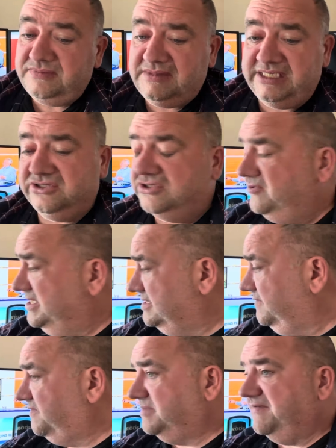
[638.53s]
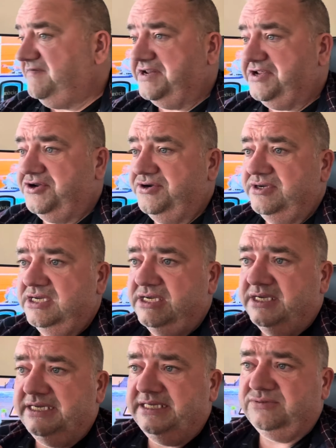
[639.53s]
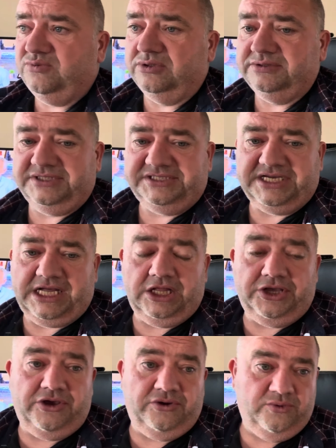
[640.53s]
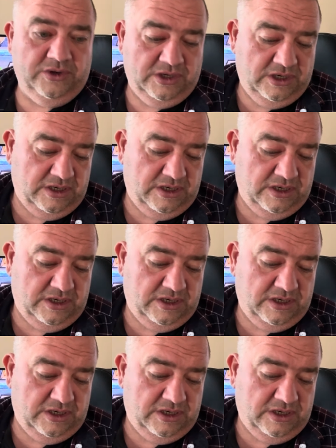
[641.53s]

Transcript: So the reason for my video is one to tell you